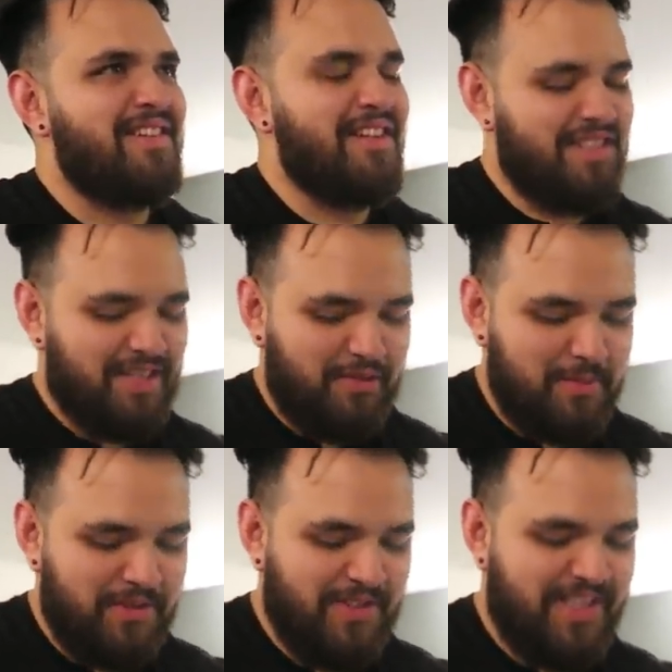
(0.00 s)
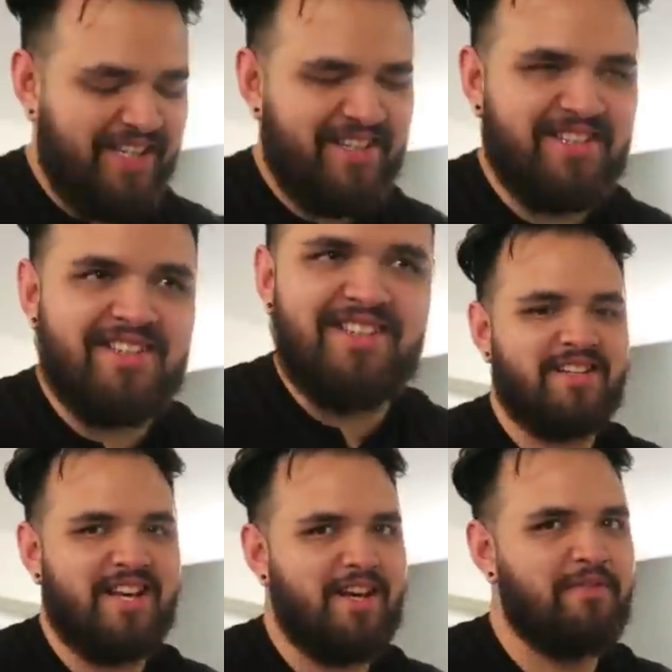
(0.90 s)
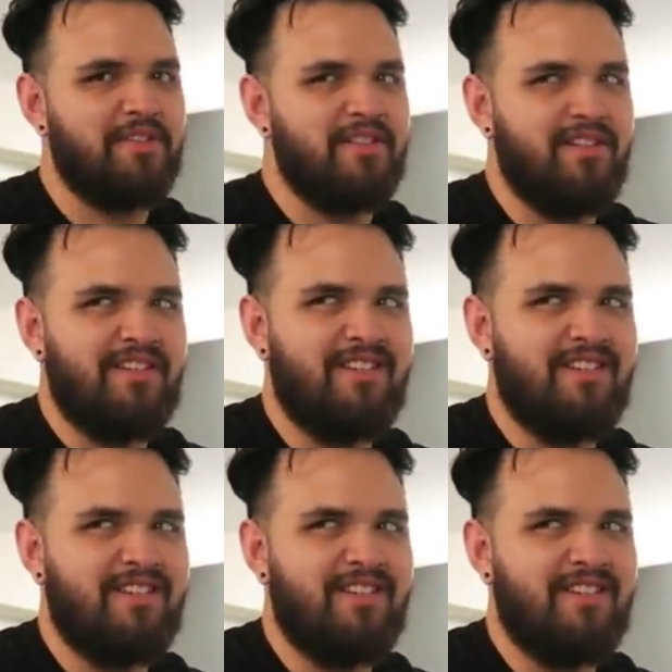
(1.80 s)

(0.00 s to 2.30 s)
It tastes like a familiar candy. Like taffy.